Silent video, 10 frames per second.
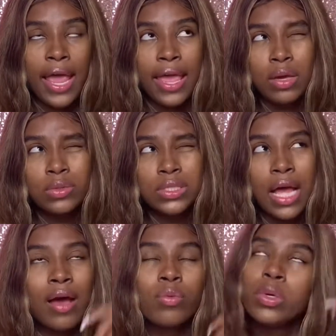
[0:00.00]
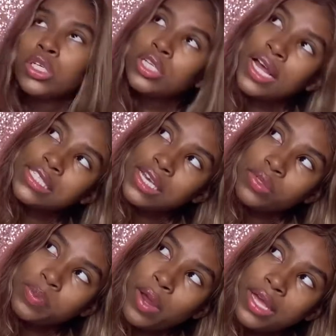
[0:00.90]
It was, should I say it
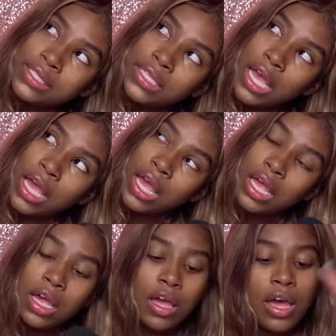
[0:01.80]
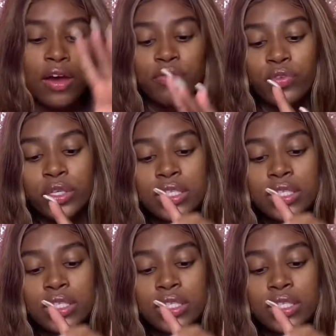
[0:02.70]
was pricey? When